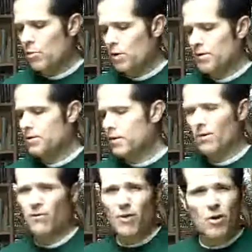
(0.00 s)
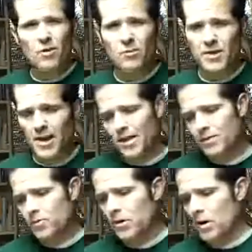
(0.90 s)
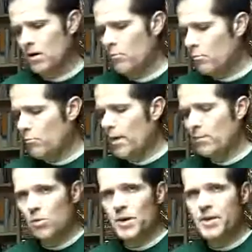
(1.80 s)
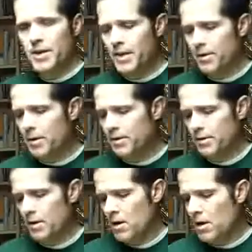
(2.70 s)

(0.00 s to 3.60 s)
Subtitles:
books or volumes, I guess you would call them, that preceded this.